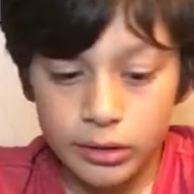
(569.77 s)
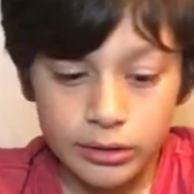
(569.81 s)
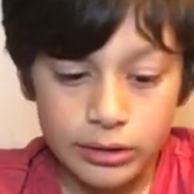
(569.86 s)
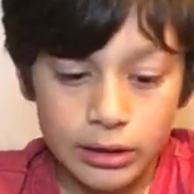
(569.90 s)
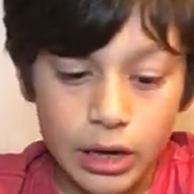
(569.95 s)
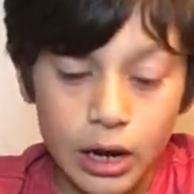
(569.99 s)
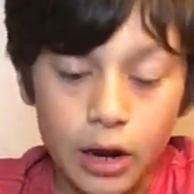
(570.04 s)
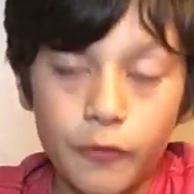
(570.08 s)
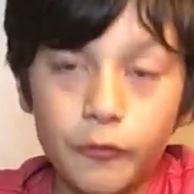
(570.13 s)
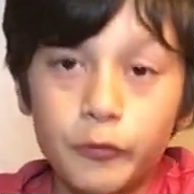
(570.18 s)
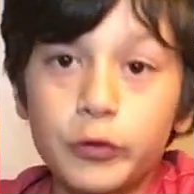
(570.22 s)

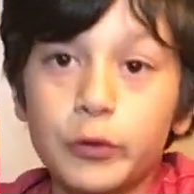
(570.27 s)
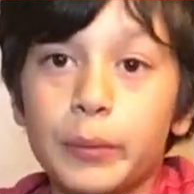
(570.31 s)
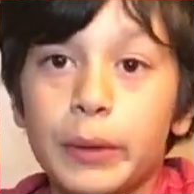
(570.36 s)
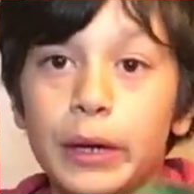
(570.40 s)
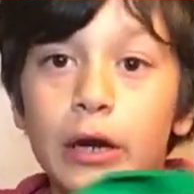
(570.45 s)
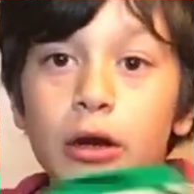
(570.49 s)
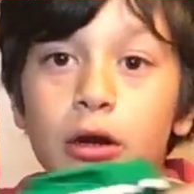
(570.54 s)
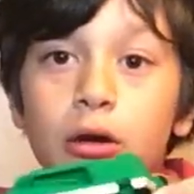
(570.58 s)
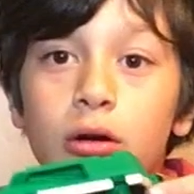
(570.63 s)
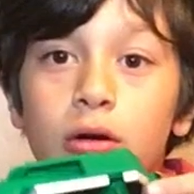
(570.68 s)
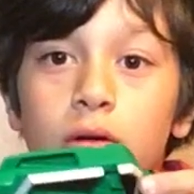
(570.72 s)
Now for the
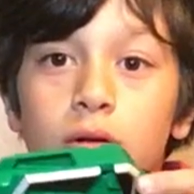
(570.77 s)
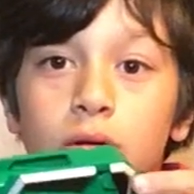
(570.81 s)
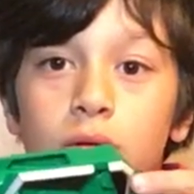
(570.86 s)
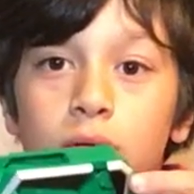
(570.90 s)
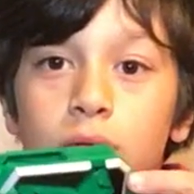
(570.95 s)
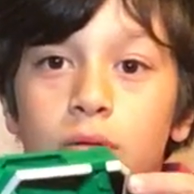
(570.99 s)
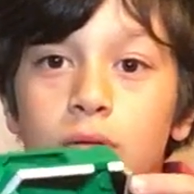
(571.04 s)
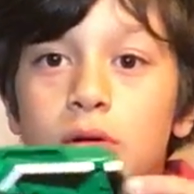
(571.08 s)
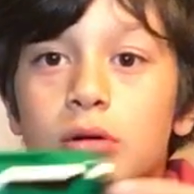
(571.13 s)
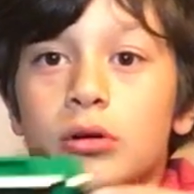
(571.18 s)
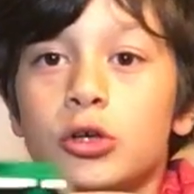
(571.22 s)
bear,
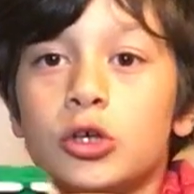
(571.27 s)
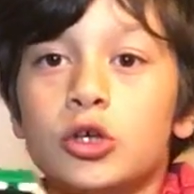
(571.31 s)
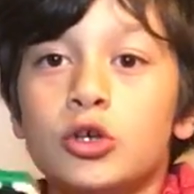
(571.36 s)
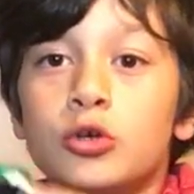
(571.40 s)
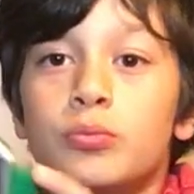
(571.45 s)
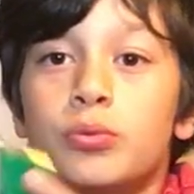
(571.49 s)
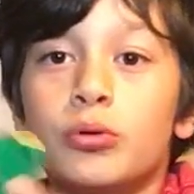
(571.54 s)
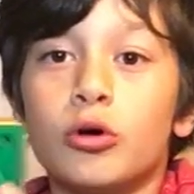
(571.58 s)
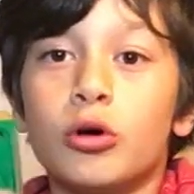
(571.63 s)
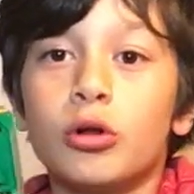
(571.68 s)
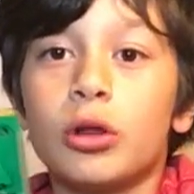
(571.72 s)
you
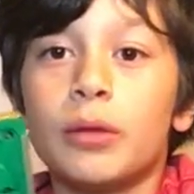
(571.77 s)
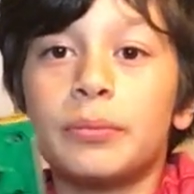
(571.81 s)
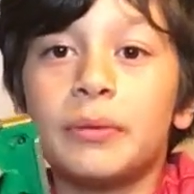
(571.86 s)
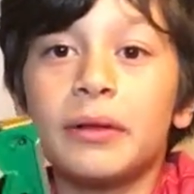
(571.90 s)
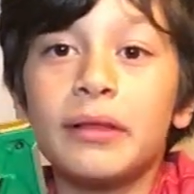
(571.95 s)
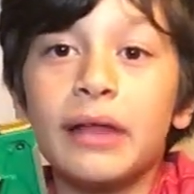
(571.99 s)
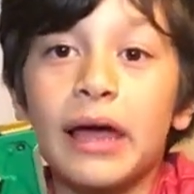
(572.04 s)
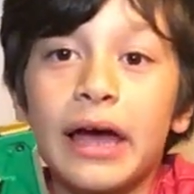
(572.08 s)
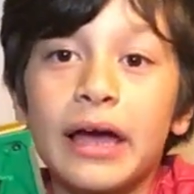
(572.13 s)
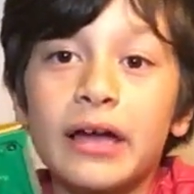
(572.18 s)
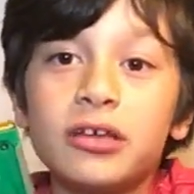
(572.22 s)
pull up the
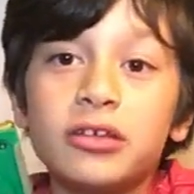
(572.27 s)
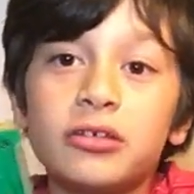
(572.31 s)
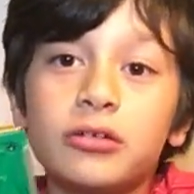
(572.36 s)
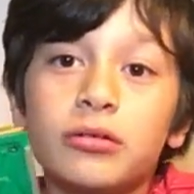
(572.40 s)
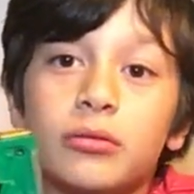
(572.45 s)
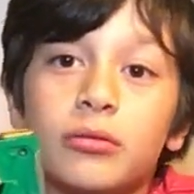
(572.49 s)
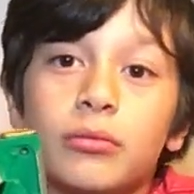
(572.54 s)
legs